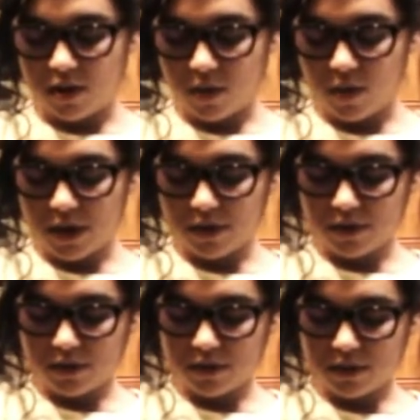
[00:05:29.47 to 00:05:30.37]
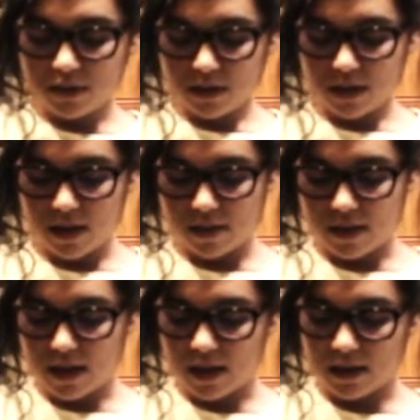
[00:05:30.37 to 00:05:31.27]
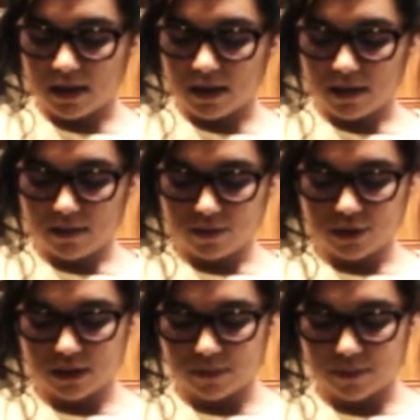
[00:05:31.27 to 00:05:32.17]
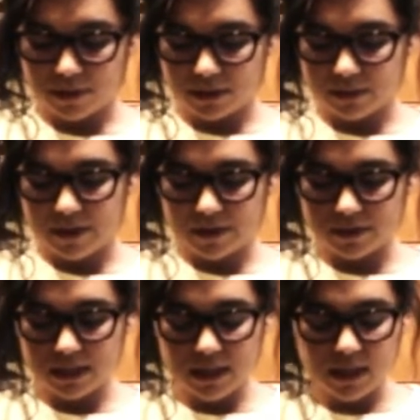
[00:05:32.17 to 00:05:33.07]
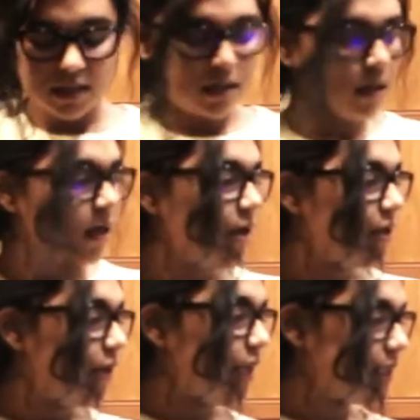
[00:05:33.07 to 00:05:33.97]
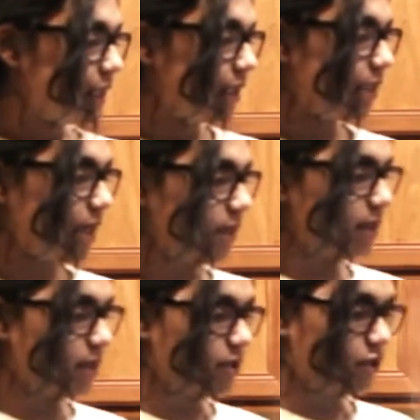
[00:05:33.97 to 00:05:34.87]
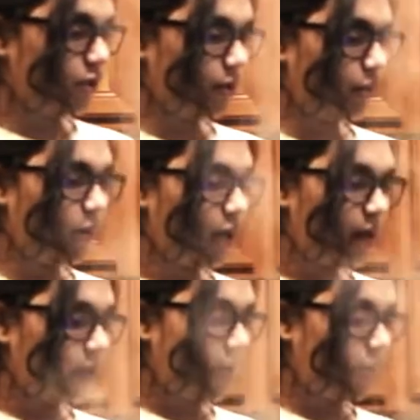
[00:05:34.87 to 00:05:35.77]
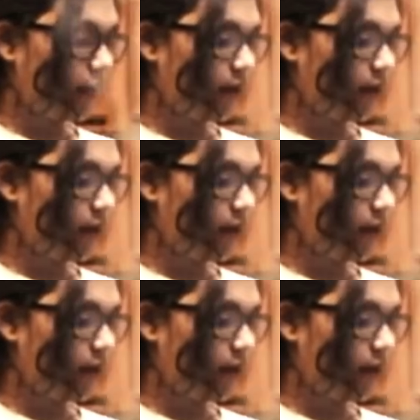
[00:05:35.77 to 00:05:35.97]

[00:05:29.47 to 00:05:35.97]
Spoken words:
oil, and then I'm gonna put the tomatoes in. The next thing it says is to get